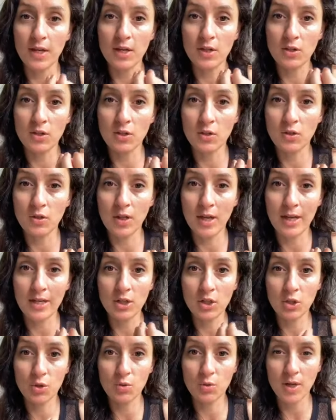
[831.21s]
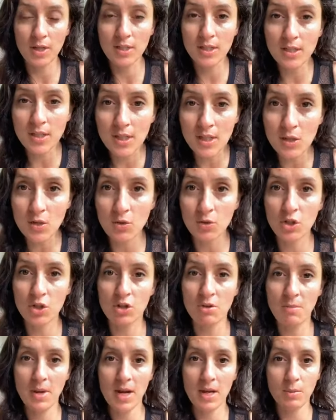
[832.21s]
into like trusting your
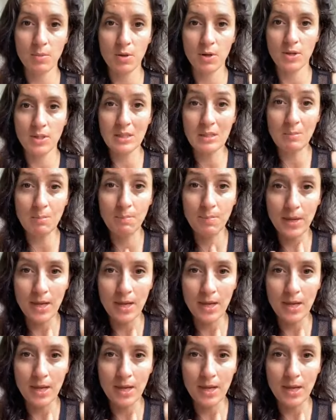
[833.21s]
shamanic person,